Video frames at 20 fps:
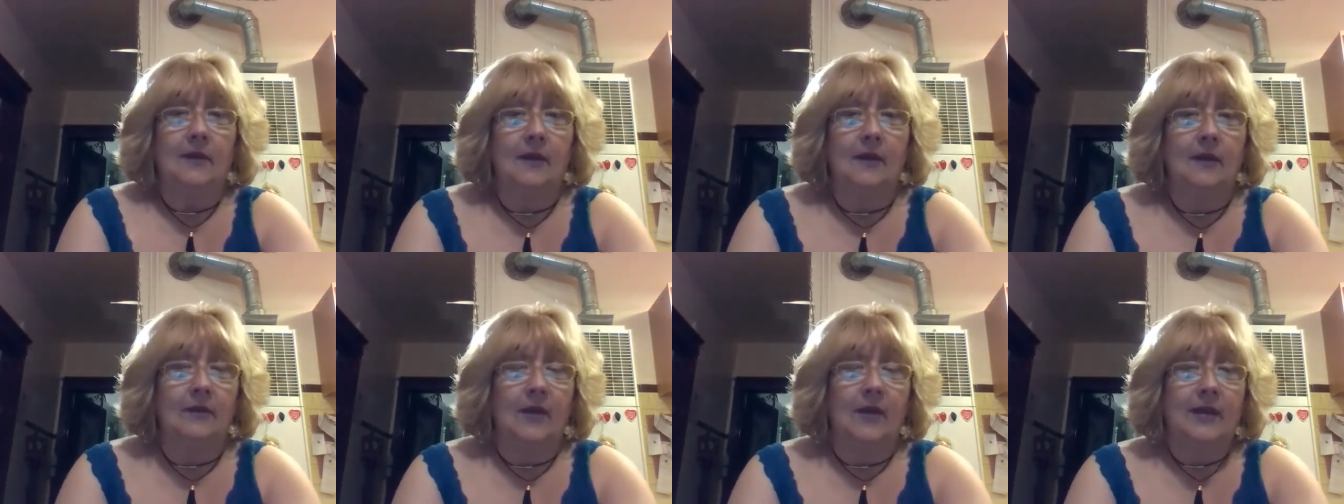
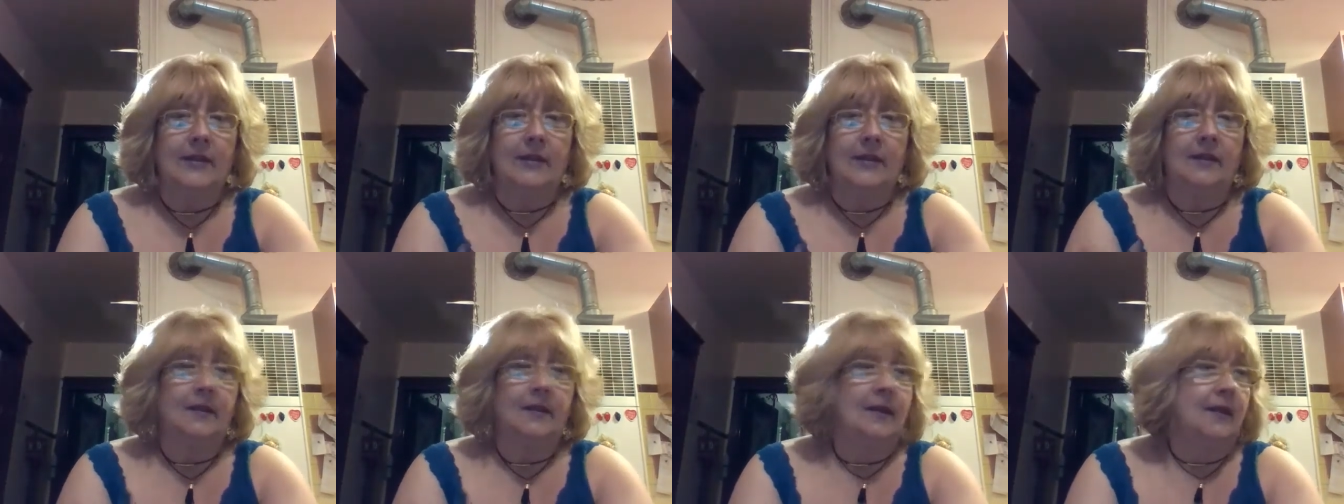If I
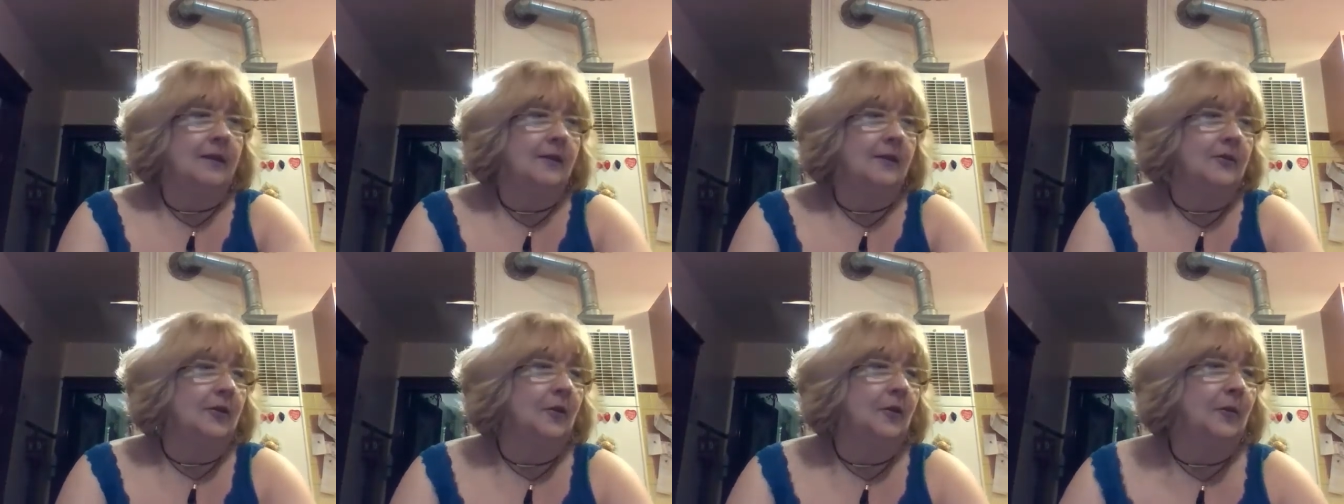did, I
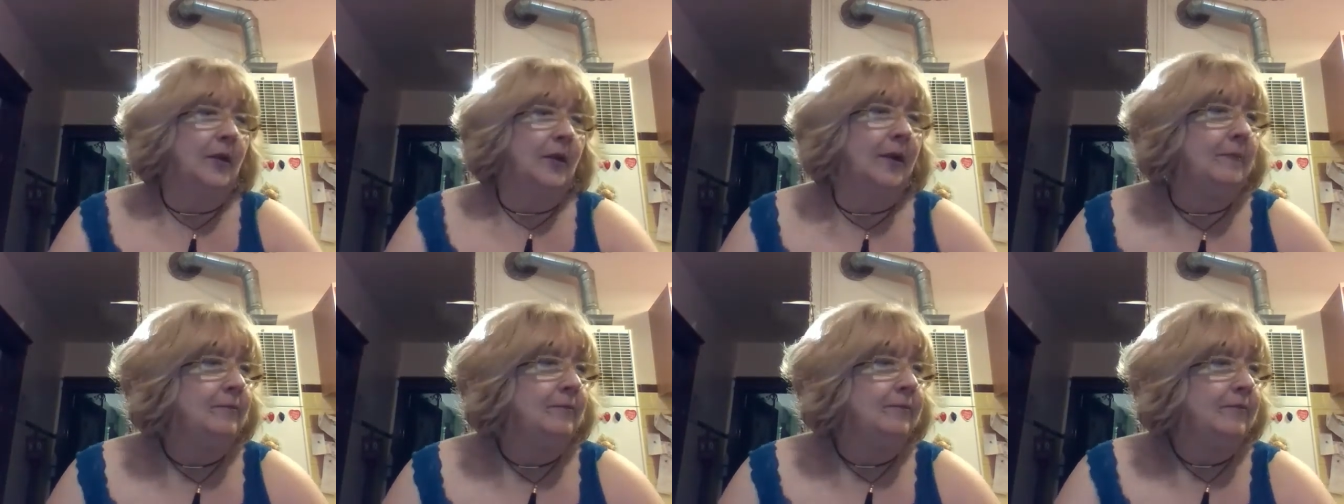don't know.
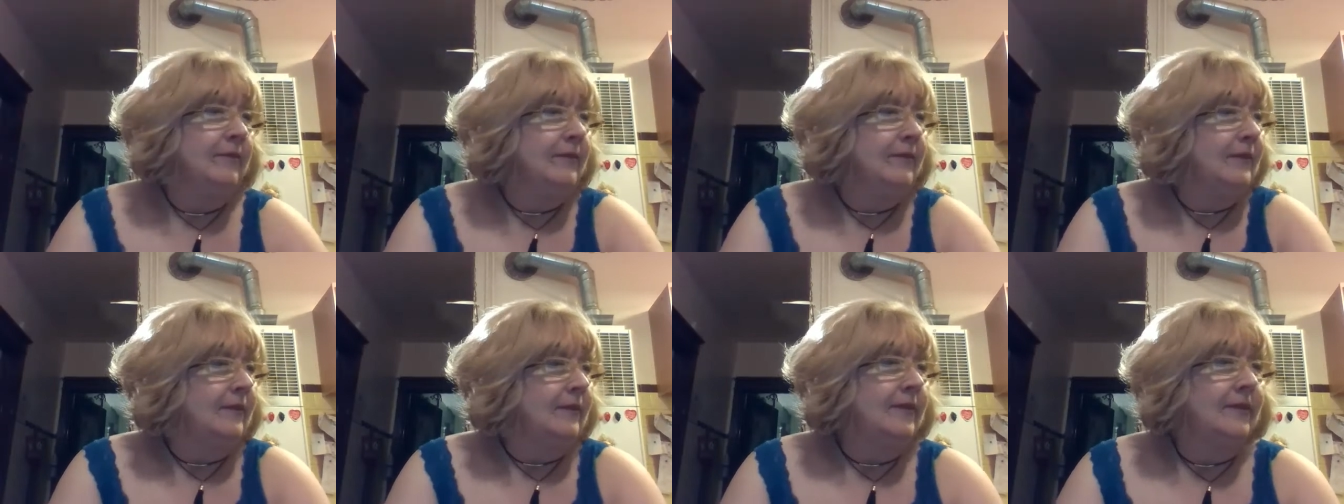But
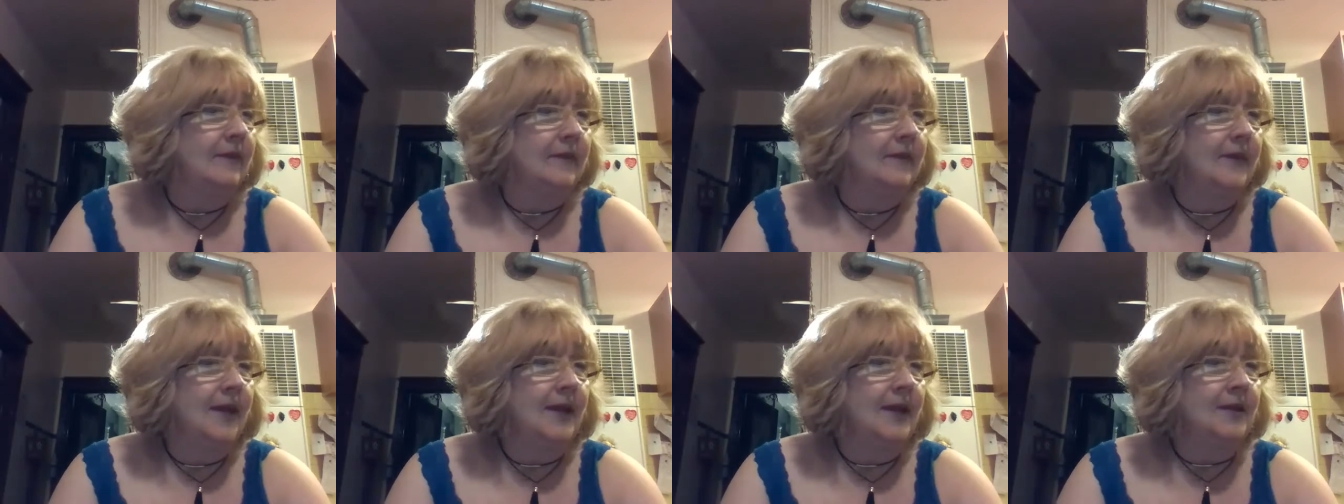
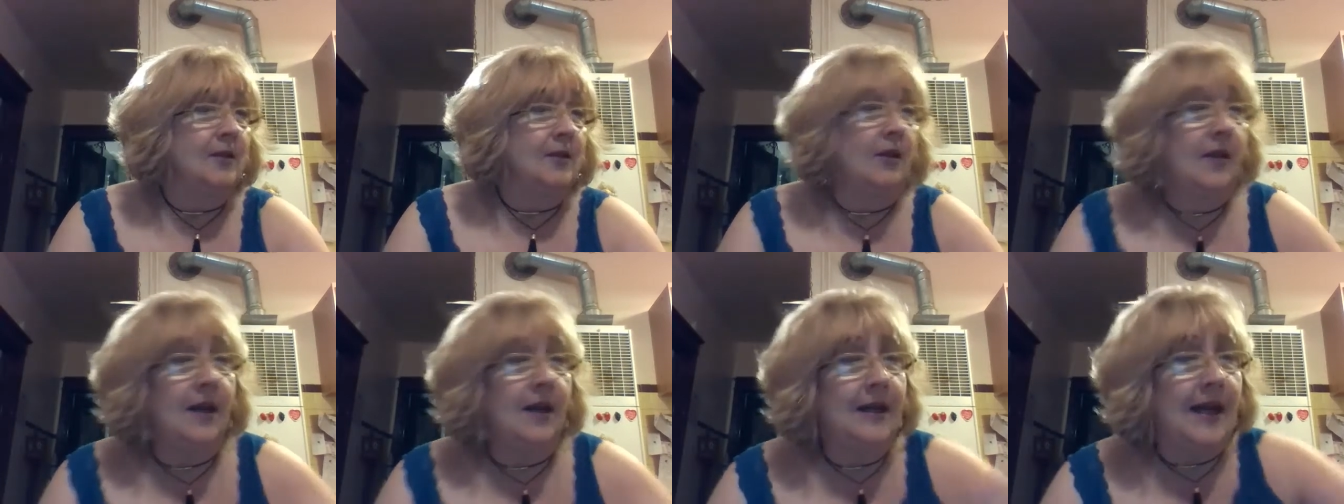that's
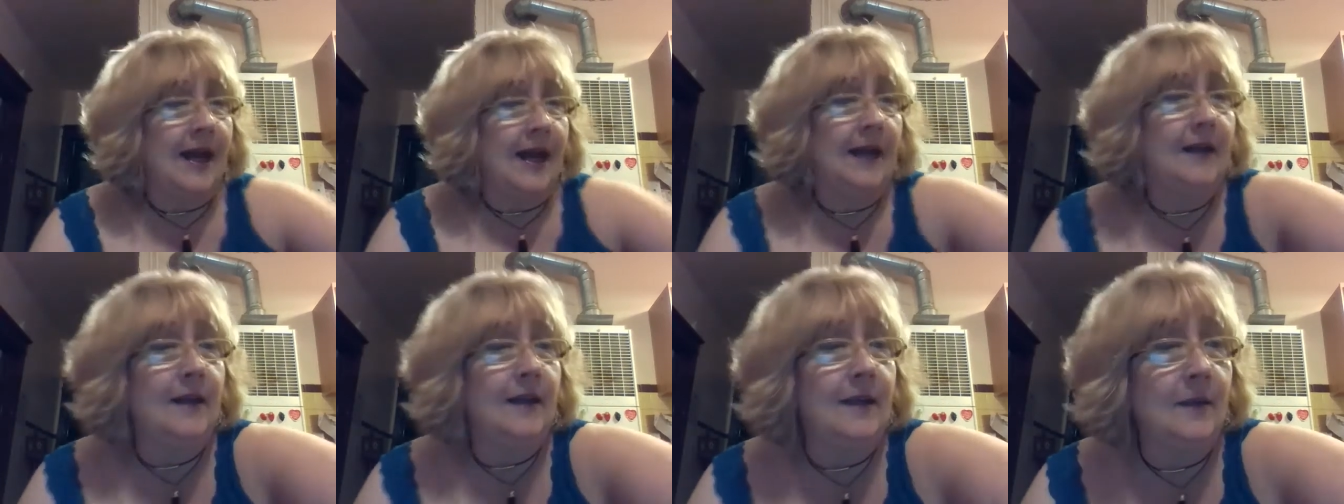all I
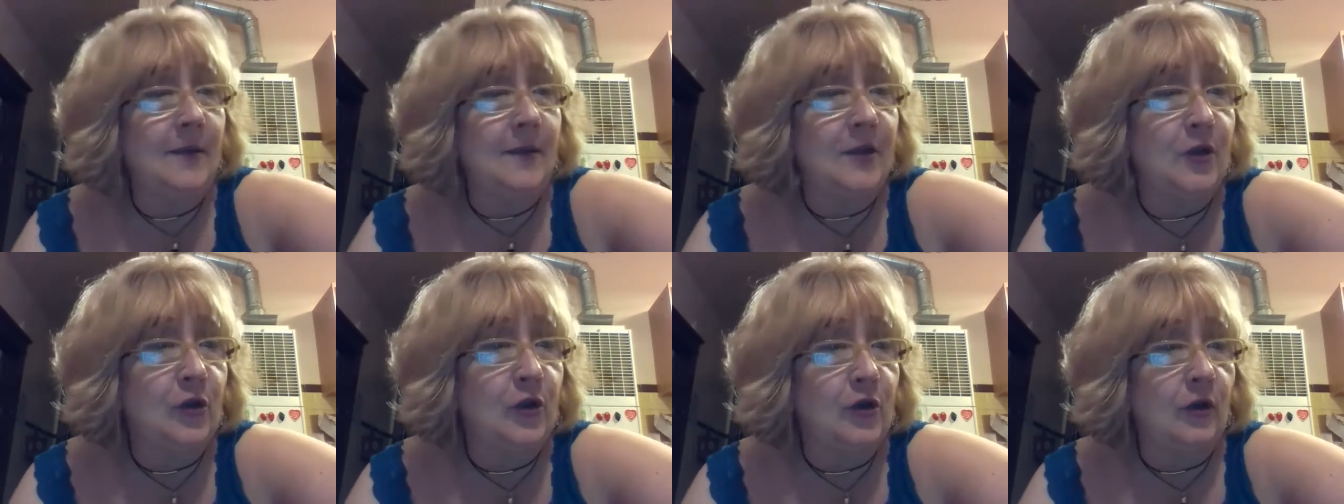got. And let me
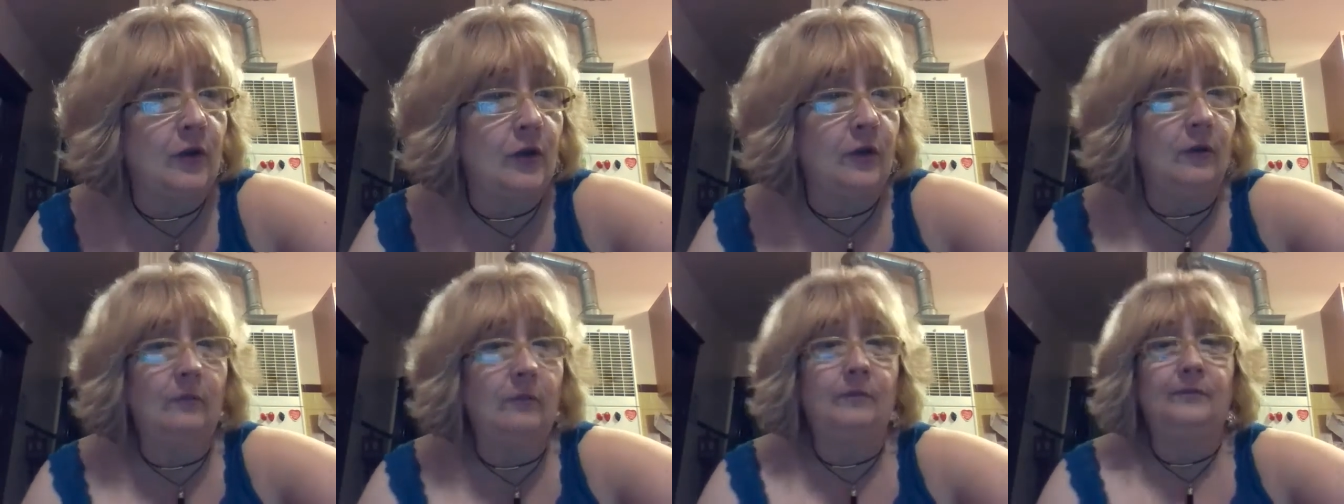just show you.